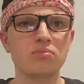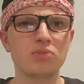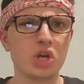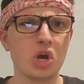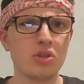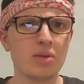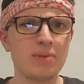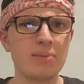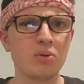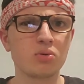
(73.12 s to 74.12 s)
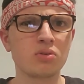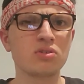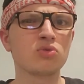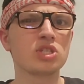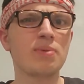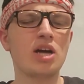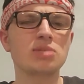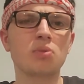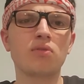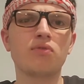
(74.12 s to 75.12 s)
You know, the people
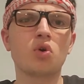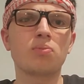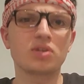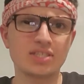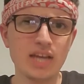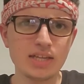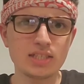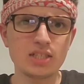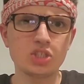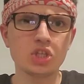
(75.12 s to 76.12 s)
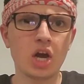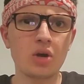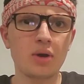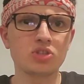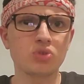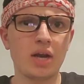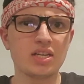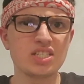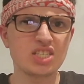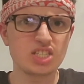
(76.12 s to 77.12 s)
responsible for protecting Ninjago and trying
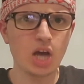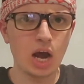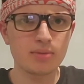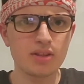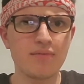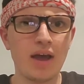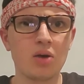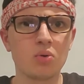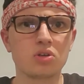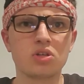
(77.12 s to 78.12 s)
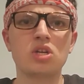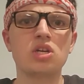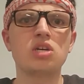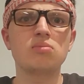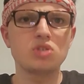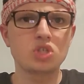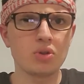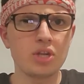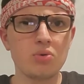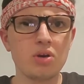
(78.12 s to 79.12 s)
to stop the Devourer.
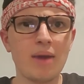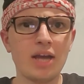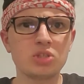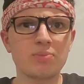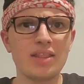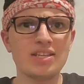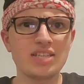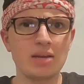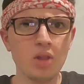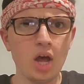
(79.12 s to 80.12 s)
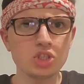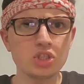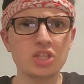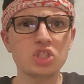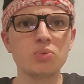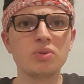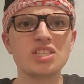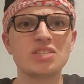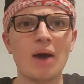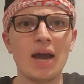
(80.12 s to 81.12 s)
So then you would imagine by the same logic that she would
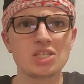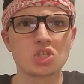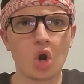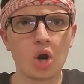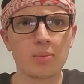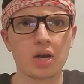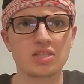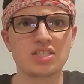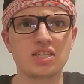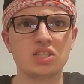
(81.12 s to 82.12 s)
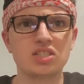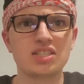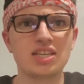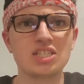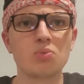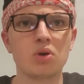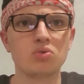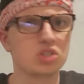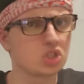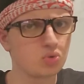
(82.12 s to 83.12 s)
despise Garmadon since he's the one
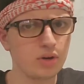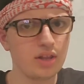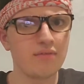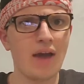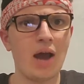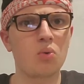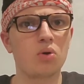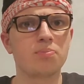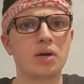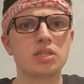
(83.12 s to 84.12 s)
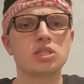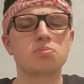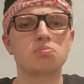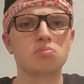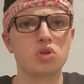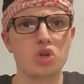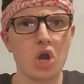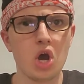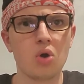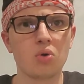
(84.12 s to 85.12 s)
who destroyed the Devourer. But
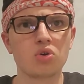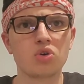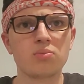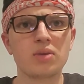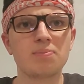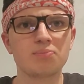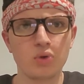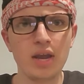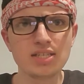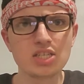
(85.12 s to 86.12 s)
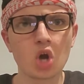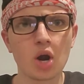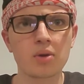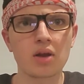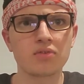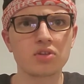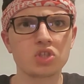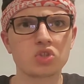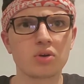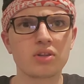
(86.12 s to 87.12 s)
no, Harumi praises Garmadon for
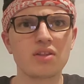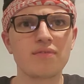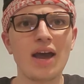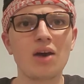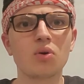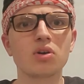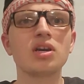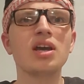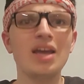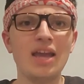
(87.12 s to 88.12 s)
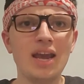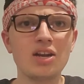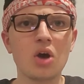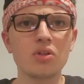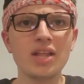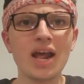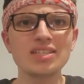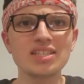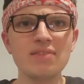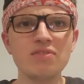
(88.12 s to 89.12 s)
destroying the Devourer, and not only
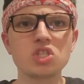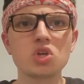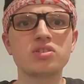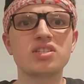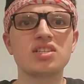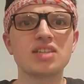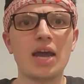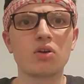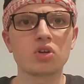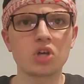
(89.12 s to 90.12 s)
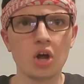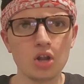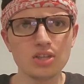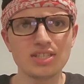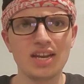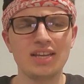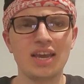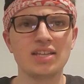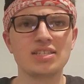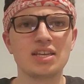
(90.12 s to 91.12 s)
that, even starts an entire cult
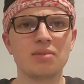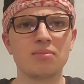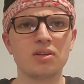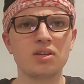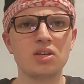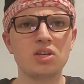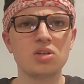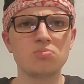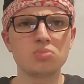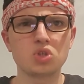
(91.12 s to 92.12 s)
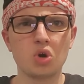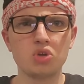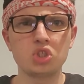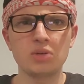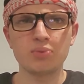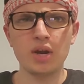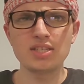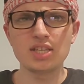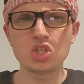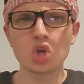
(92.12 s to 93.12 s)
dedicated to him. So she
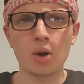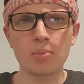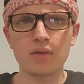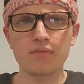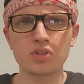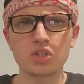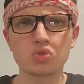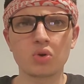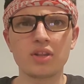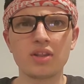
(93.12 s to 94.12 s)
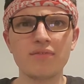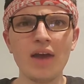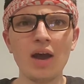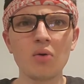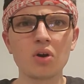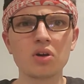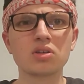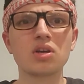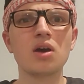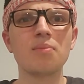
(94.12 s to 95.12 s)
praises Garmadon for destroying the
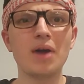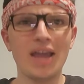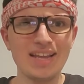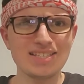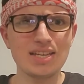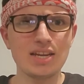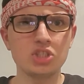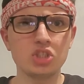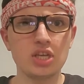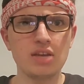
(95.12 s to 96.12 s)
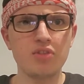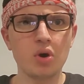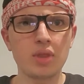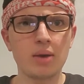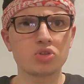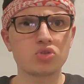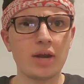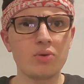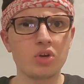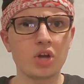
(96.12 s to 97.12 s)
Devourer, but hates the ninja even though they were
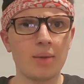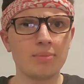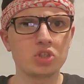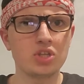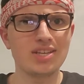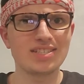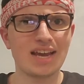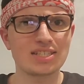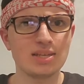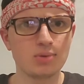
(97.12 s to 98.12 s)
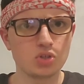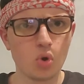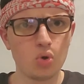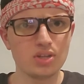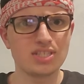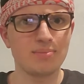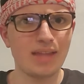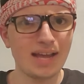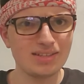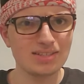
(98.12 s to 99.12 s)
trying to accomplish the exact same goal as him.
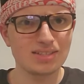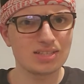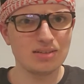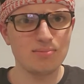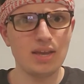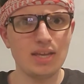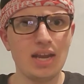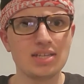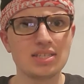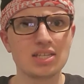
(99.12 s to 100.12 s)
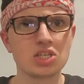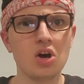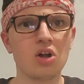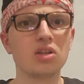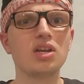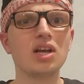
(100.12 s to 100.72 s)
That doesn't make any sense at all.